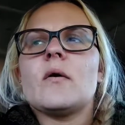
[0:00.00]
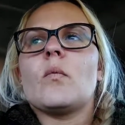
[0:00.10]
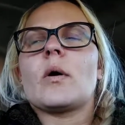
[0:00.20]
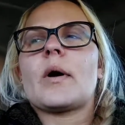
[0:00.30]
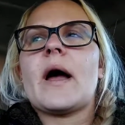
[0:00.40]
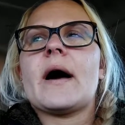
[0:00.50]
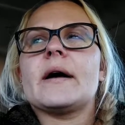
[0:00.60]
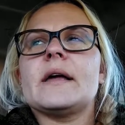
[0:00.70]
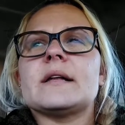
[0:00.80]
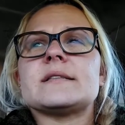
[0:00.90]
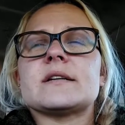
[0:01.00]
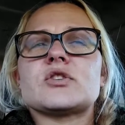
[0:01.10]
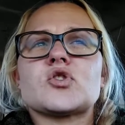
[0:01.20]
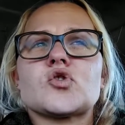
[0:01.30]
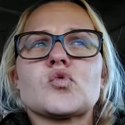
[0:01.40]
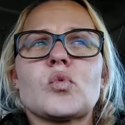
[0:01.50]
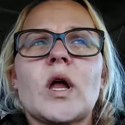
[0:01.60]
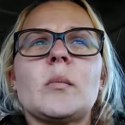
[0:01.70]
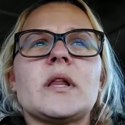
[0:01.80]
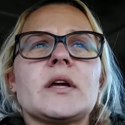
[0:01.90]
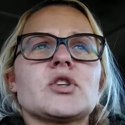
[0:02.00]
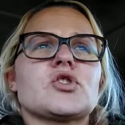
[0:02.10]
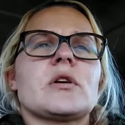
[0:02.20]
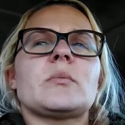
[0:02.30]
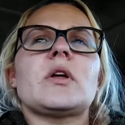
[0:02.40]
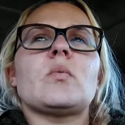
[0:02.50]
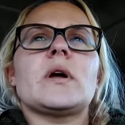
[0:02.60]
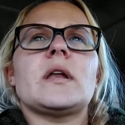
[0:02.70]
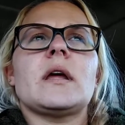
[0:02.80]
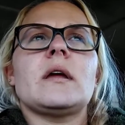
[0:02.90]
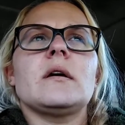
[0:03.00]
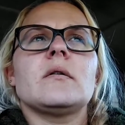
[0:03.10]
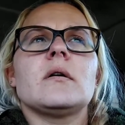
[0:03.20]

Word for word: Where we're at, it's extremely, extremely windy.